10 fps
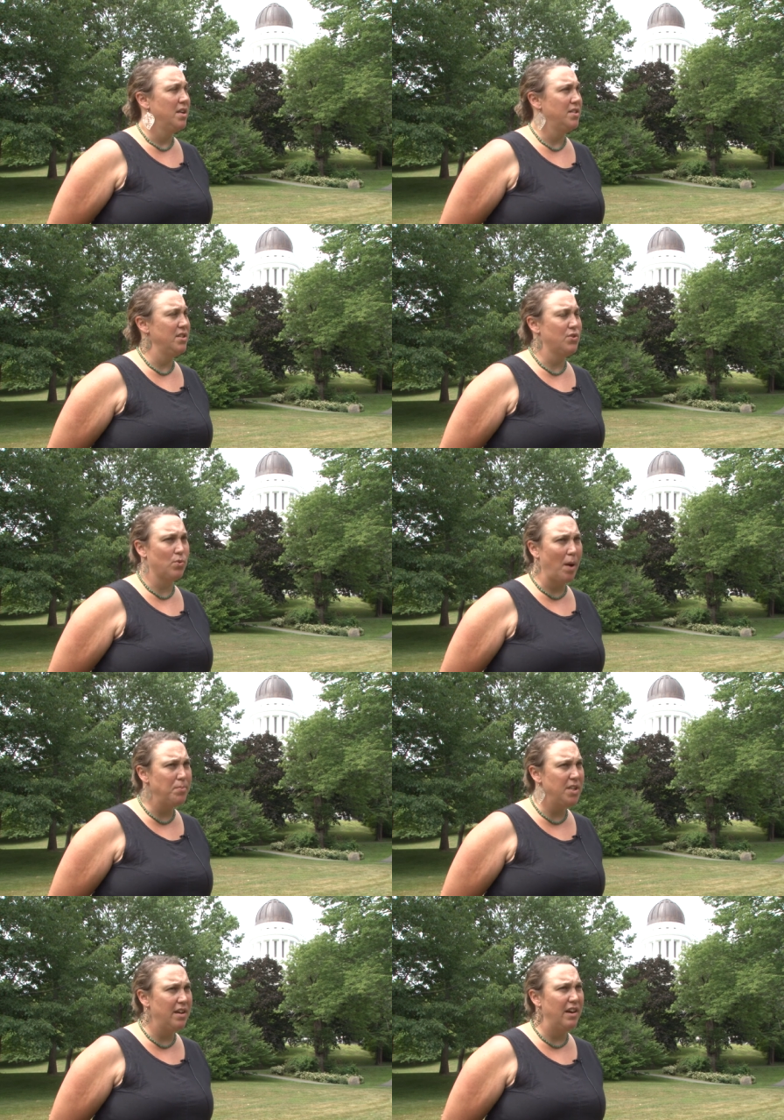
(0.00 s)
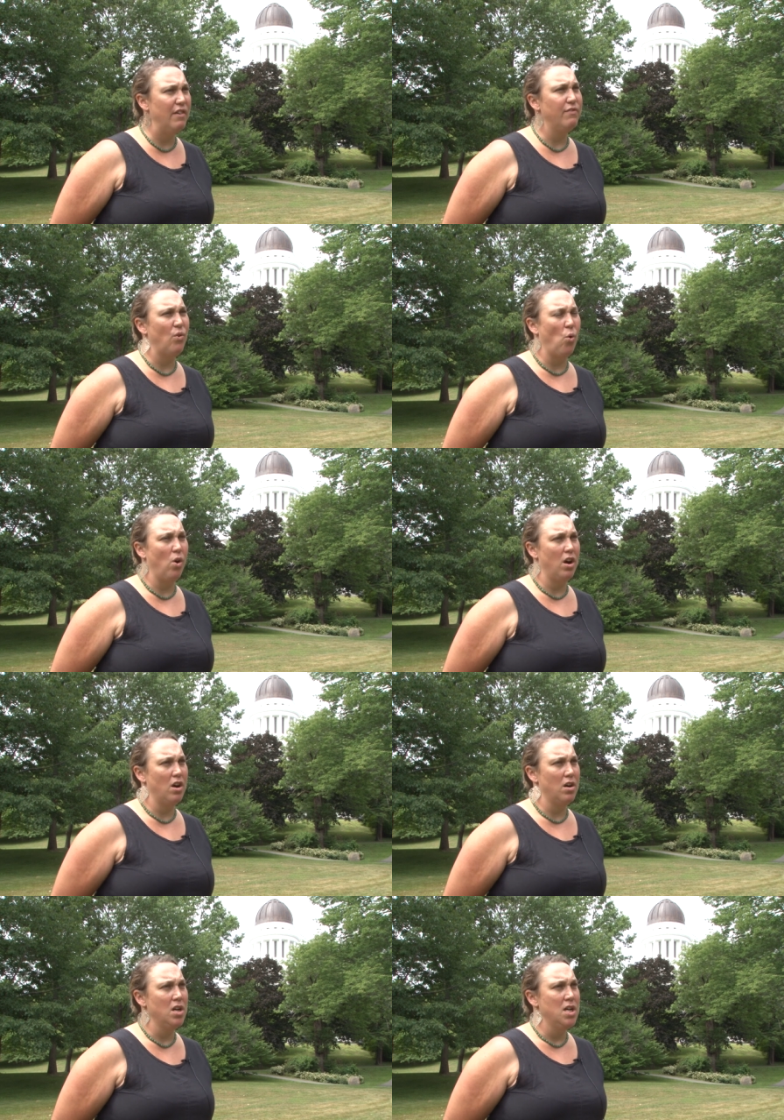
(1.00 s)
disruptive
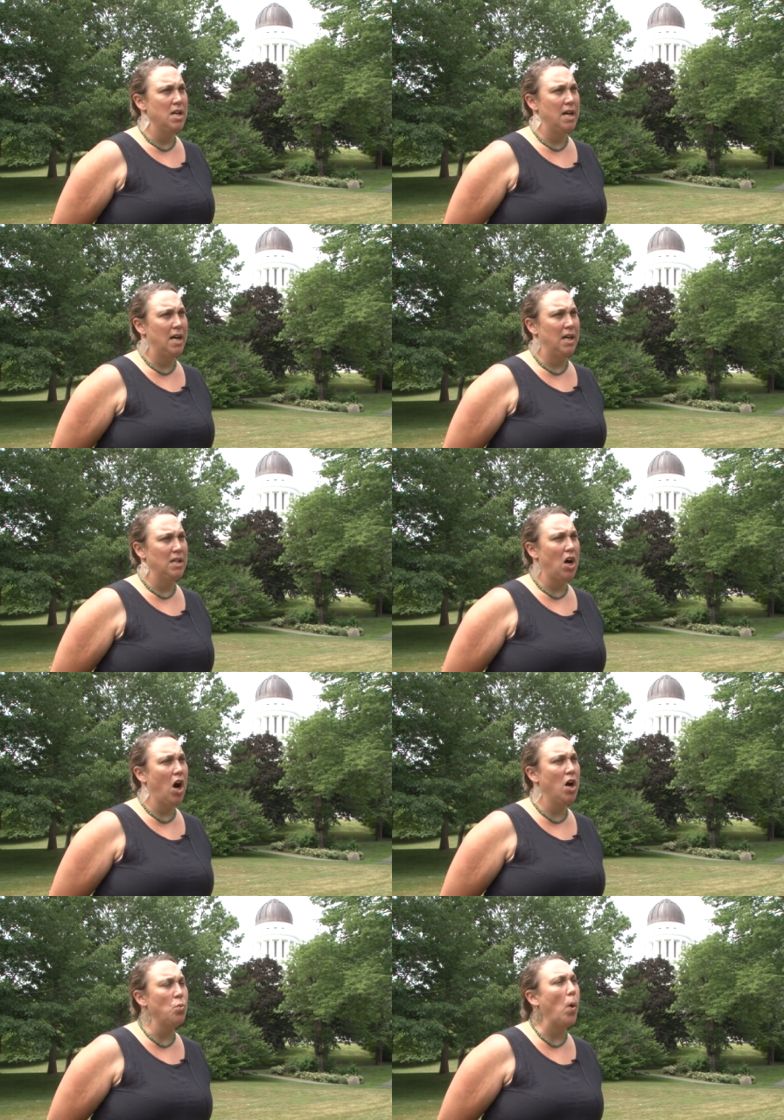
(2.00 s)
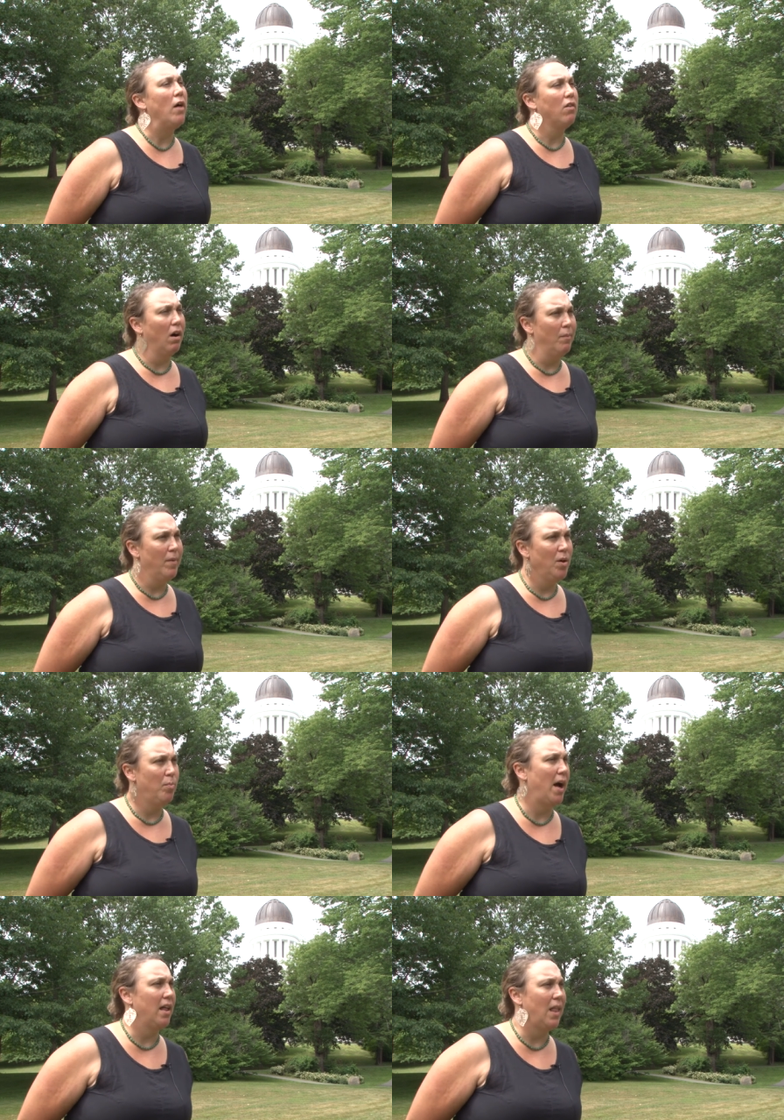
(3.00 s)
or uh, unwelcome
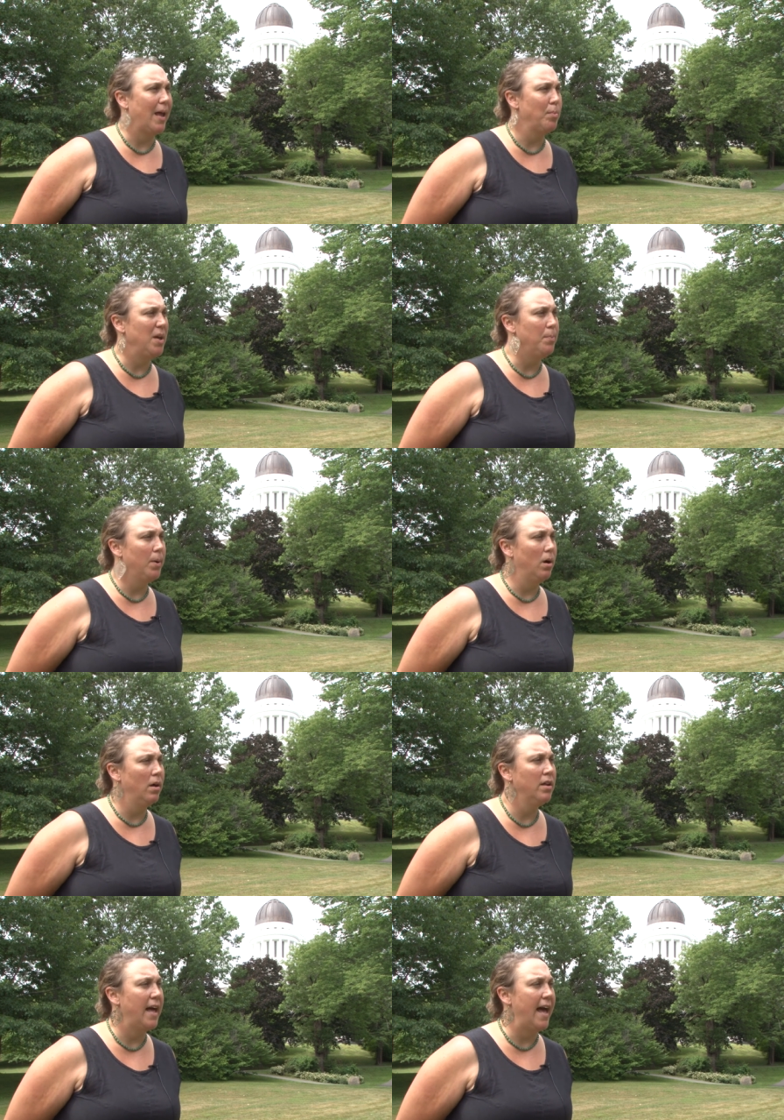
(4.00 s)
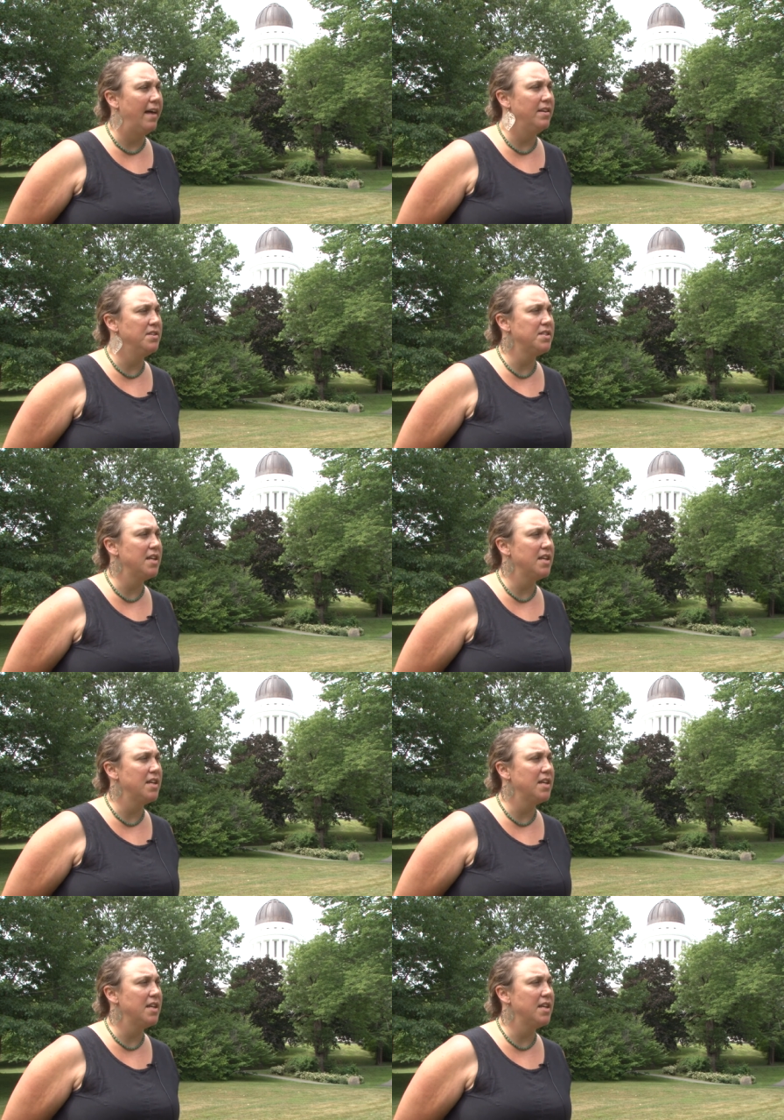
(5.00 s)
by a lot of people. And